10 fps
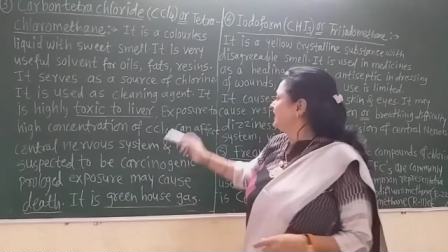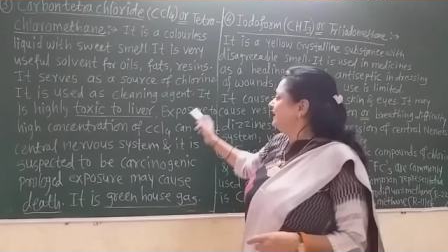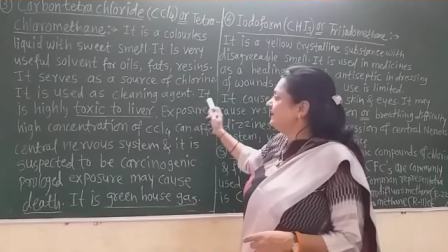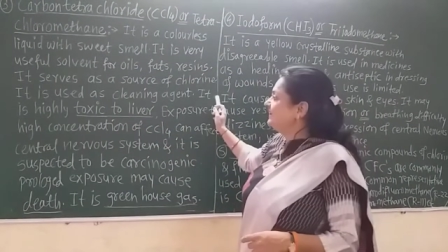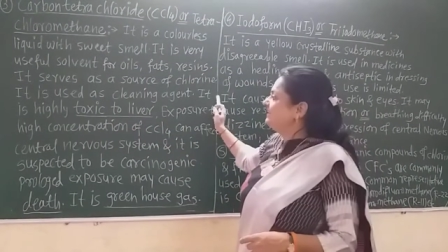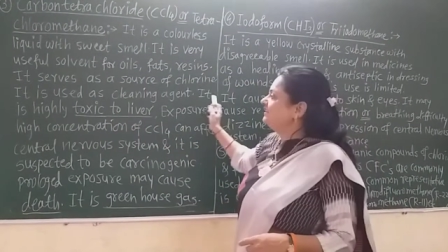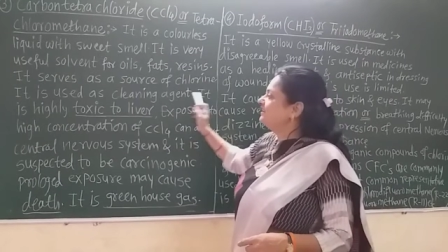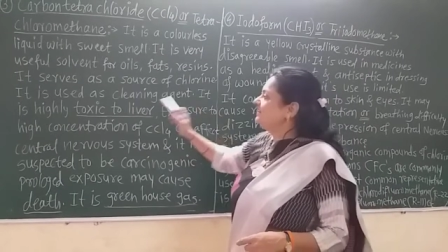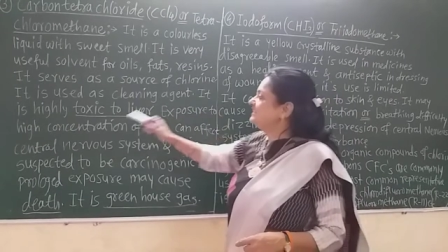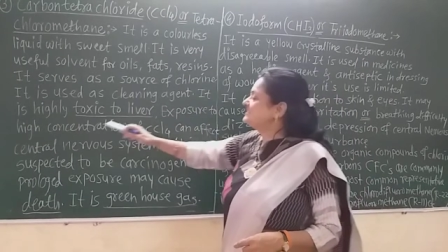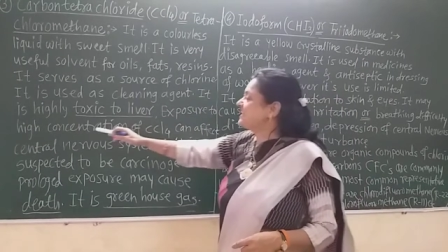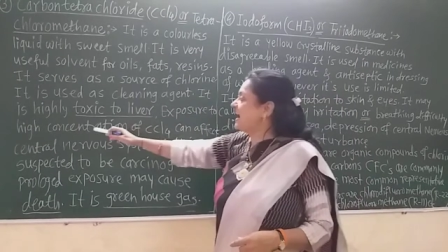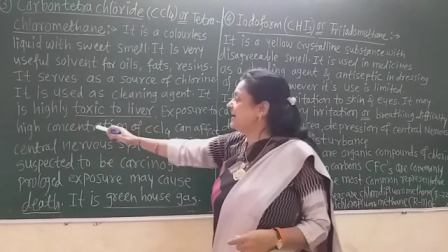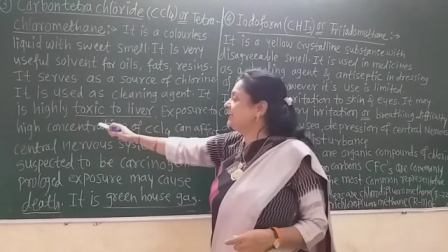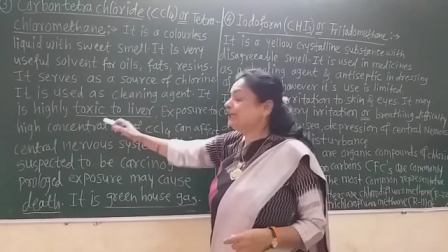It is
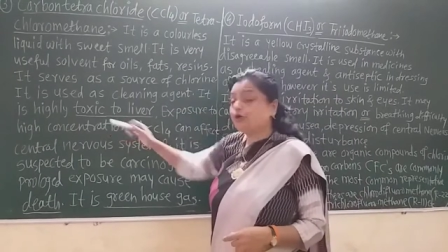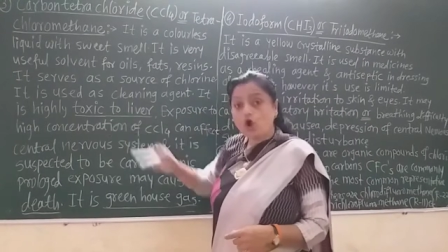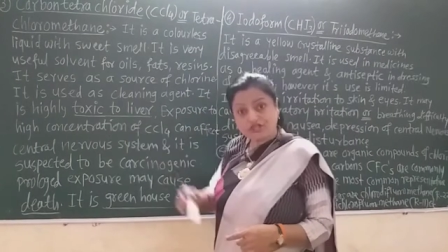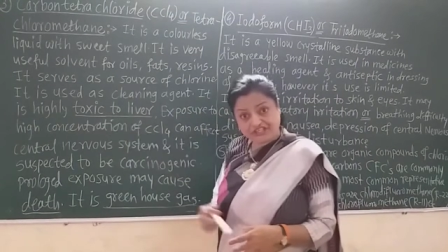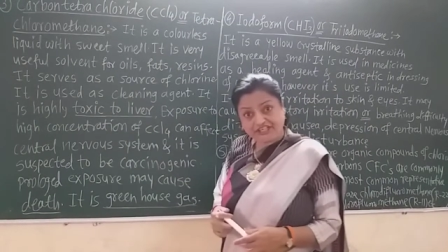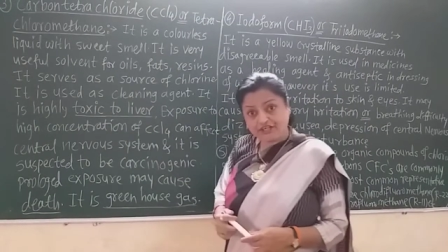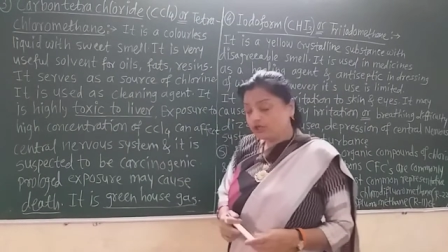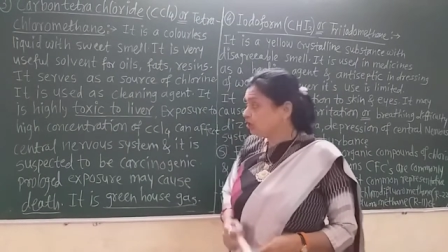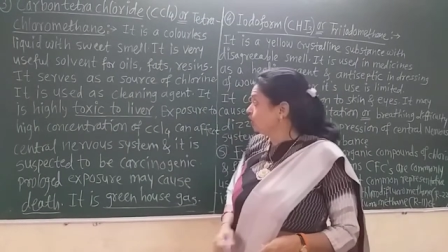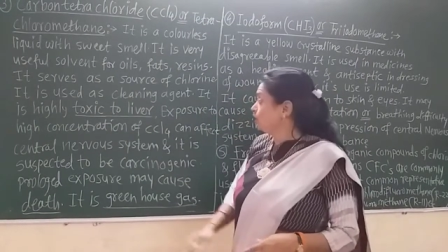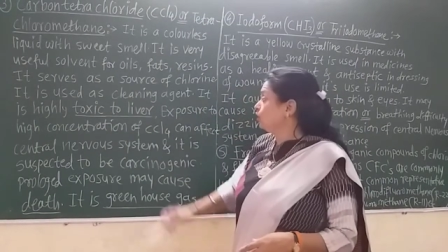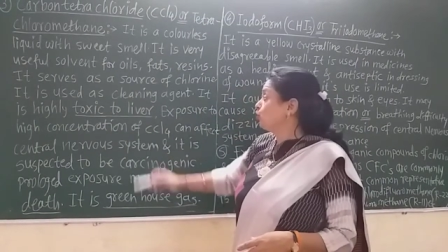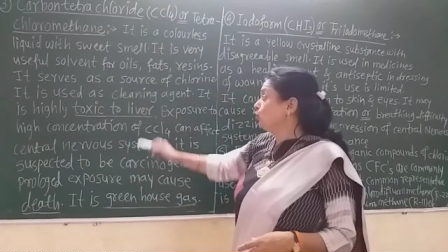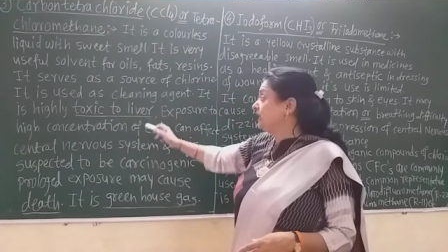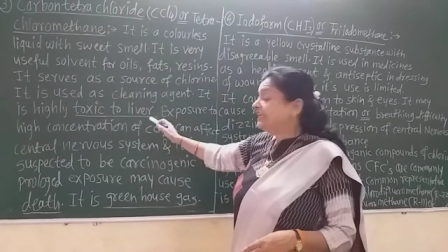highly toxic
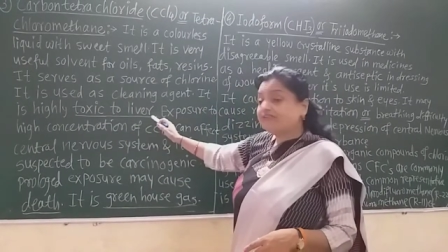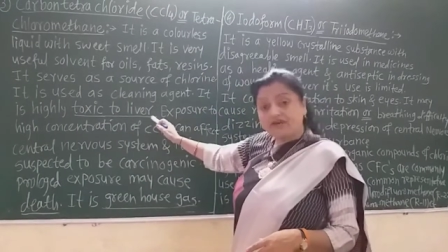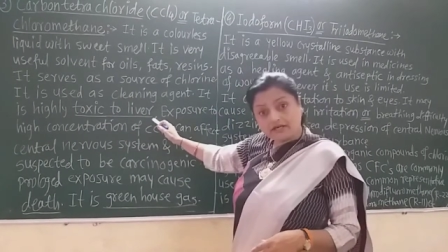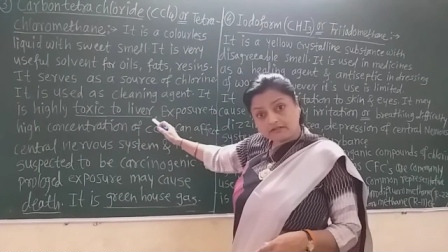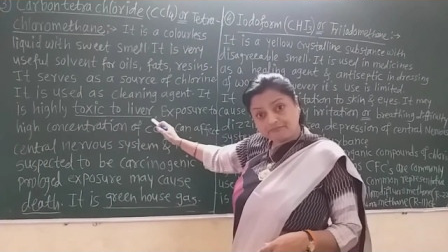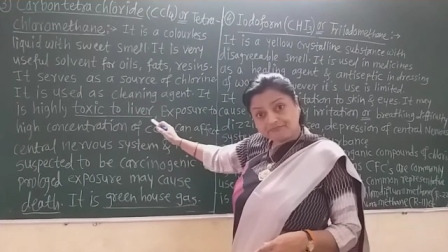to liver.